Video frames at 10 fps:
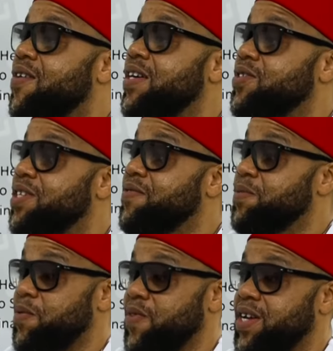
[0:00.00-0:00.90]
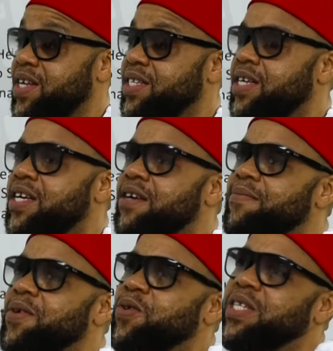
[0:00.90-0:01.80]
our health service provider
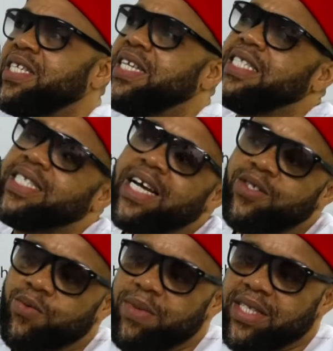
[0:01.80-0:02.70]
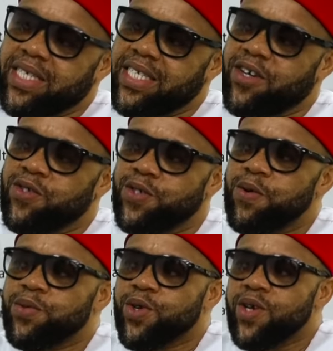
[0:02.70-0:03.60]
because there's an entitlement, there's a
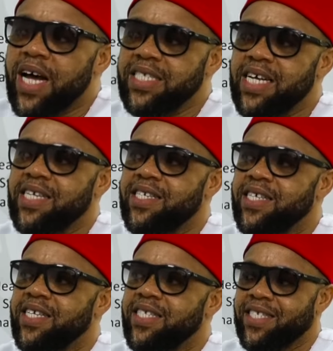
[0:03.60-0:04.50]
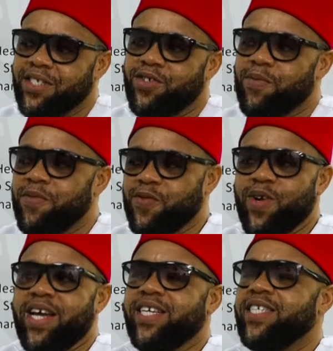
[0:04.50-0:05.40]
consumption hazard syndrome, if
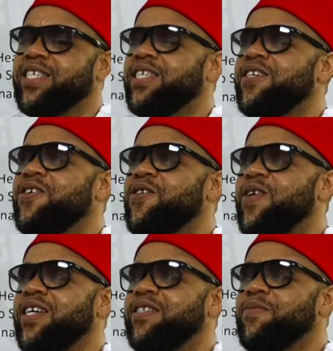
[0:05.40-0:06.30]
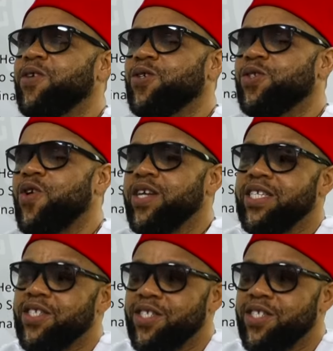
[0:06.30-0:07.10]
you like, all right? Because you're already